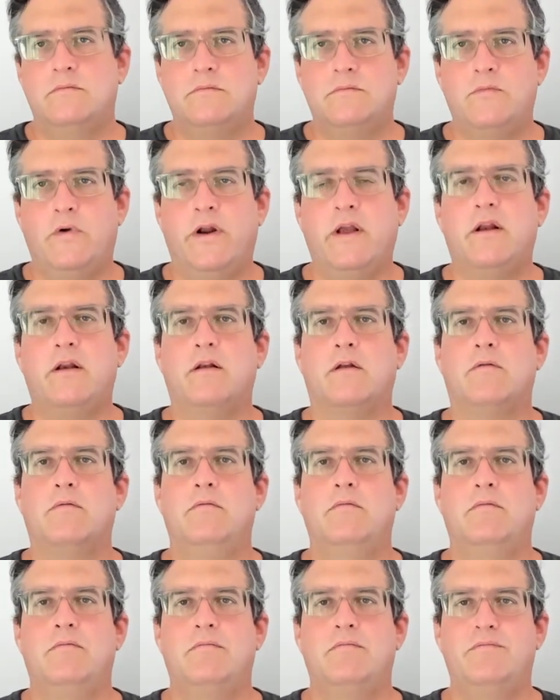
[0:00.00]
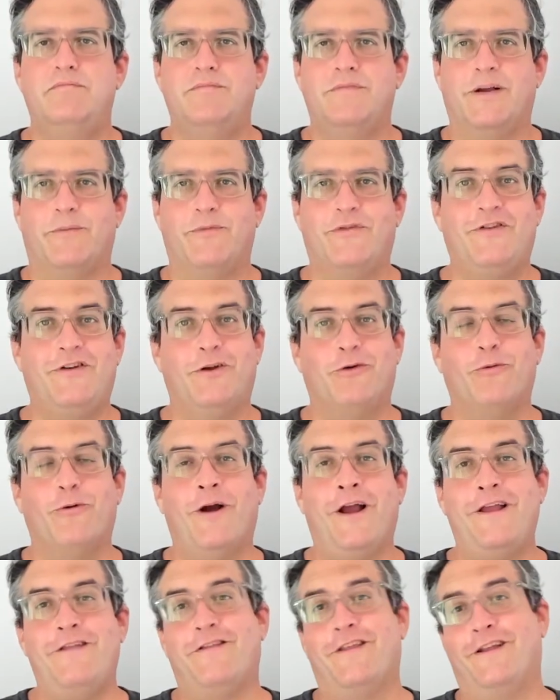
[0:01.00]
What are you gonna do? I'm still
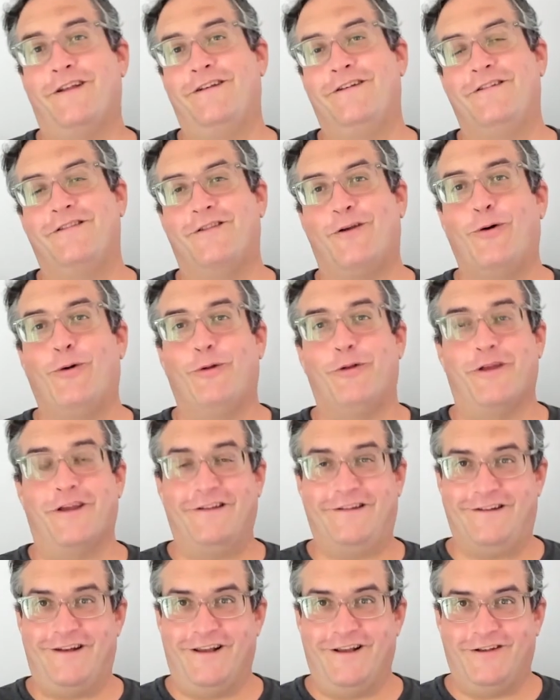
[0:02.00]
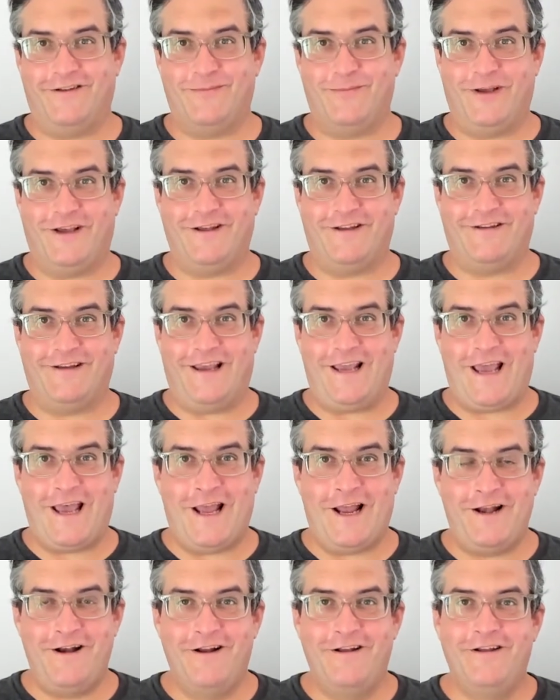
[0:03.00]
right that the whole thing stinks because,
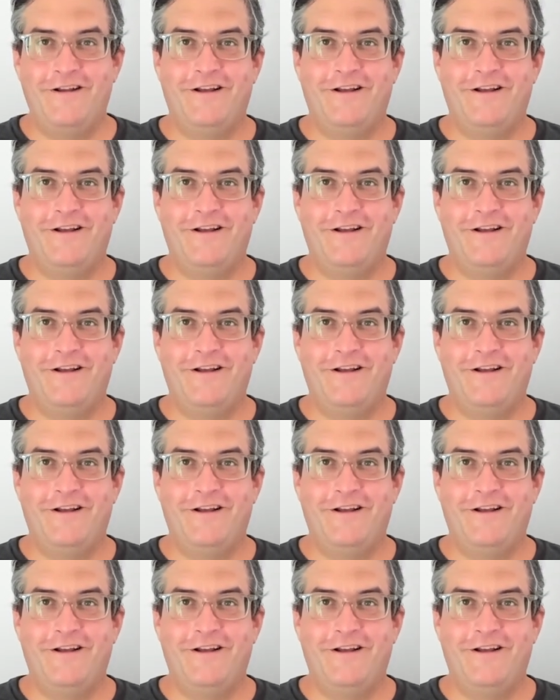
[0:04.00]
again,